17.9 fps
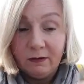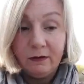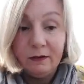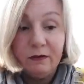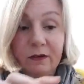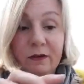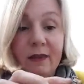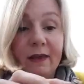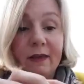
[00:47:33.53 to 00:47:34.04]

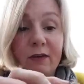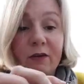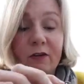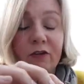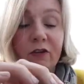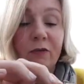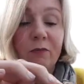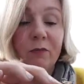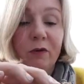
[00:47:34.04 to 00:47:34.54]
you
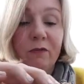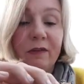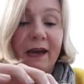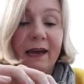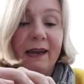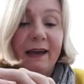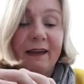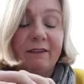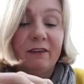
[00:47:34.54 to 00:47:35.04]
just move
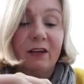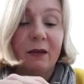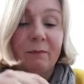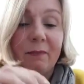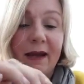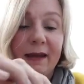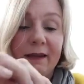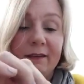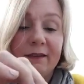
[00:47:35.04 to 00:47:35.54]
that elastic
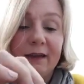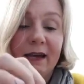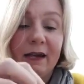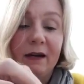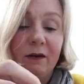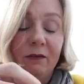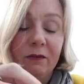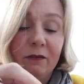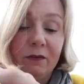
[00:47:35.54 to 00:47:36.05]
band
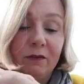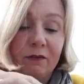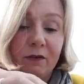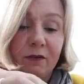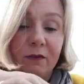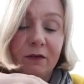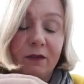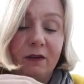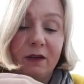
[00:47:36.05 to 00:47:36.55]
down
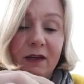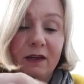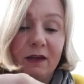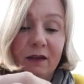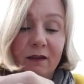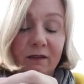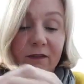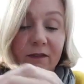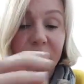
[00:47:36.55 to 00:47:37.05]
so that it
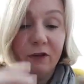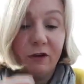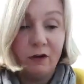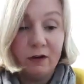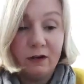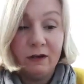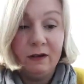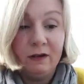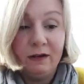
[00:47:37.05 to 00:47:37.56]
is
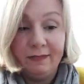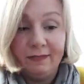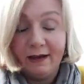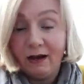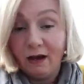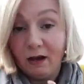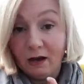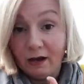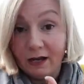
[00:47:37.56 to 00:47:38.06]
stuck in
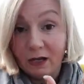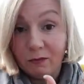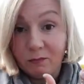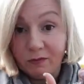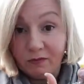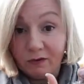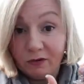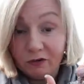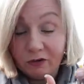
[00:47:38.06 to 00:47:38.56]
that higher
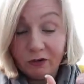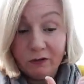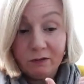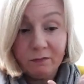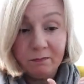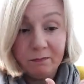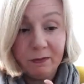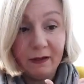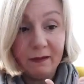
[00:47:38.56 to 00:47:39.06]
position
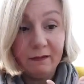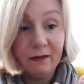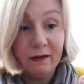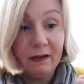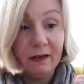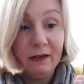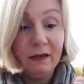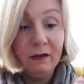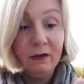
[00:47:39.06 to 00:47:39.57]

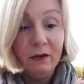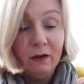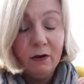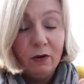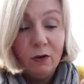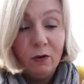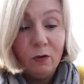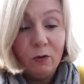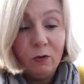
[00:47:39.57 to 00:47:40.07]
basically.
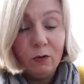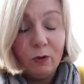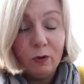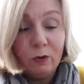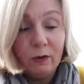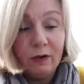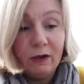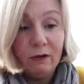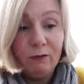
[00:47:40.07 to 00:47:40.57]

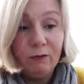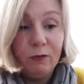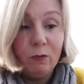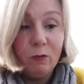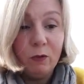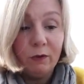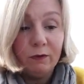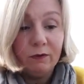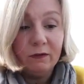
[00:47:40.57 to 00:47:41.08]
Or if you
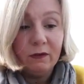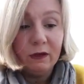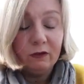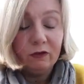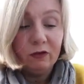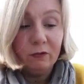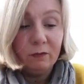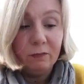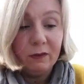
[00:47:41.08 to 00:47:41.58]
want
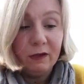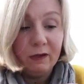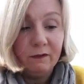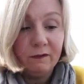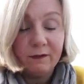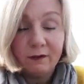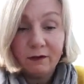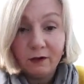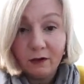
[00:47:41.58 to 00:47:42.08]
it to be
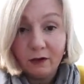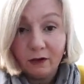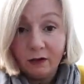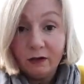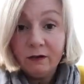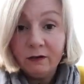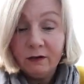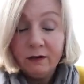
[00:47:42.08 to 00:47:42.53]
snugger,